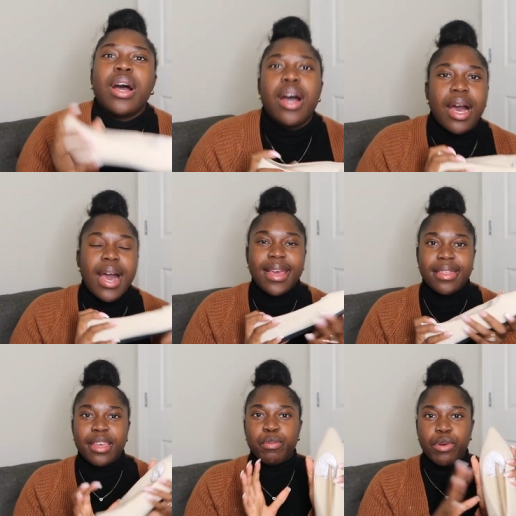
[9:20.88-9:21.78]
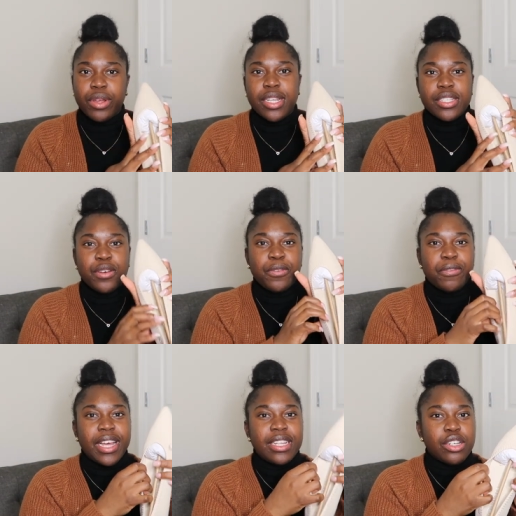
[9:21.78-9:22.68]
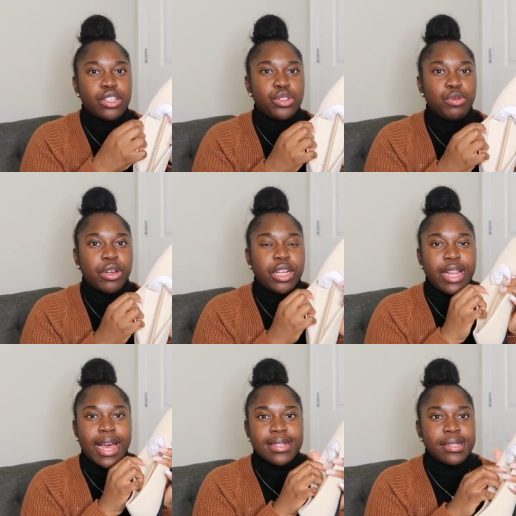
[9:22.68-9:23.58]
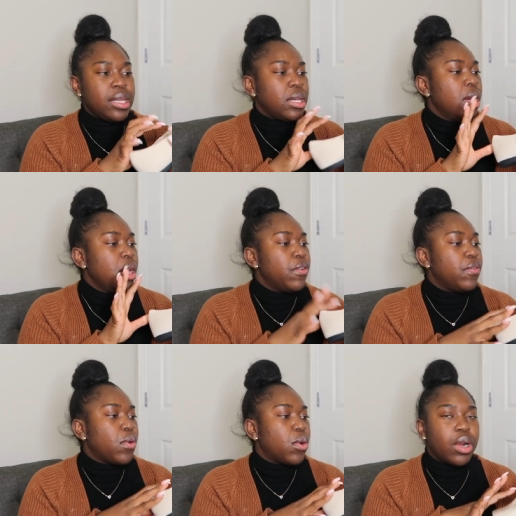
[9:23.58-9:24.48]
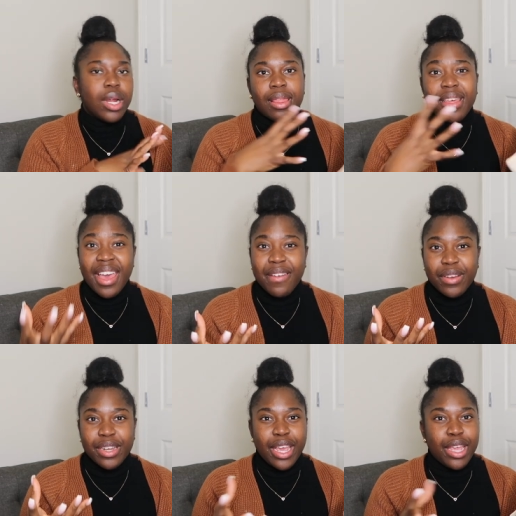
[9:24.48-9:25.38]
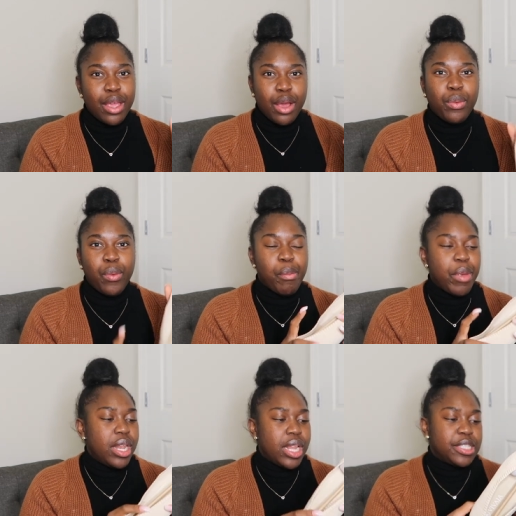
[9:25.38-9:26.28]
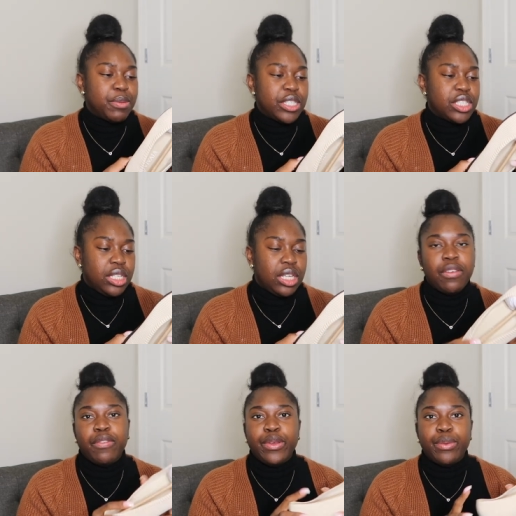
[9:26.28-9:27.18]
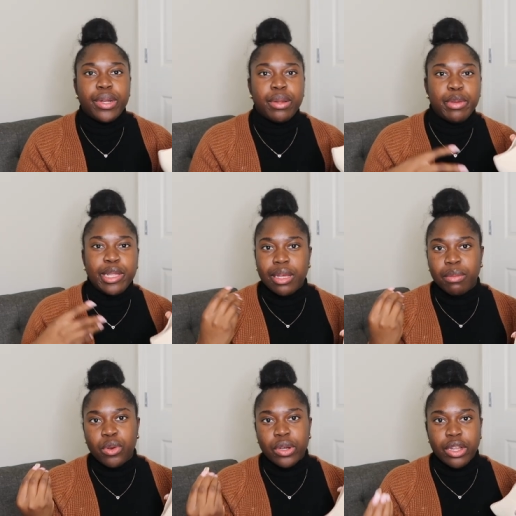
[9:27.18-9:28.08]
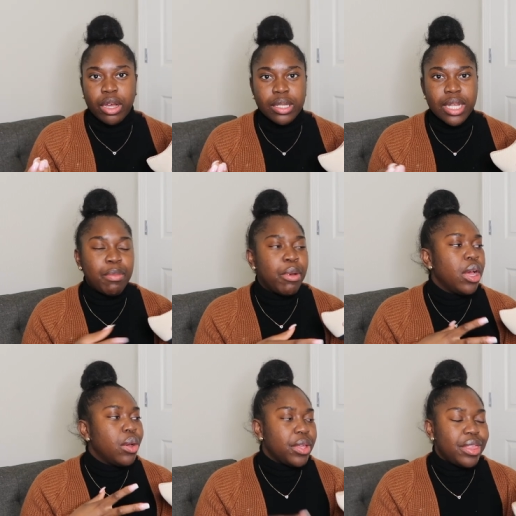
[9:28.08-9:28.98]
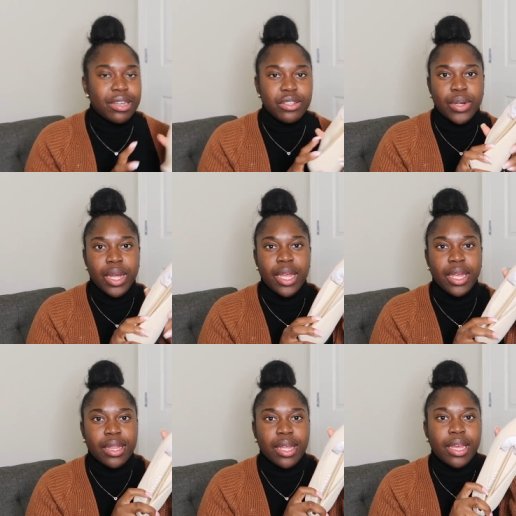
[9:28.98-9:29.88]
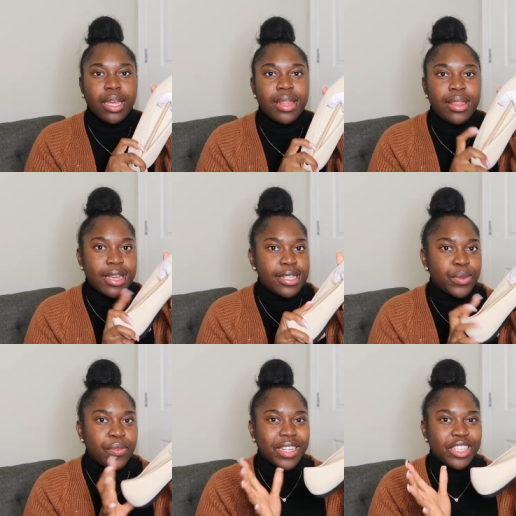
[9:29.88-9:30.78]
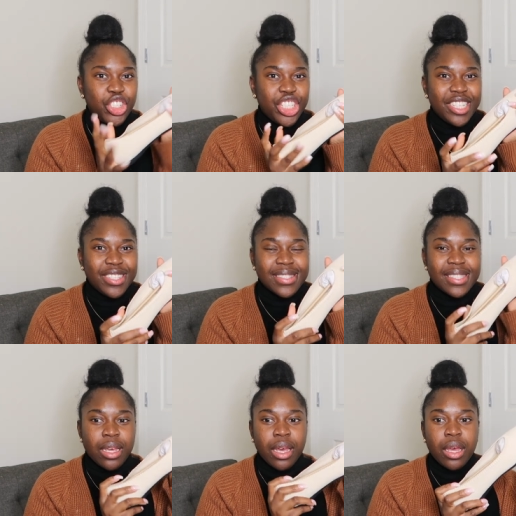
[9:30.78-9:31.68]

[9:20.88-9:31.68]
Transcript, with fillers: Uh, I think pointed toe flats are super classy for the everyday woman, especially if you want to be like more dolled up without trying like this with like jeans,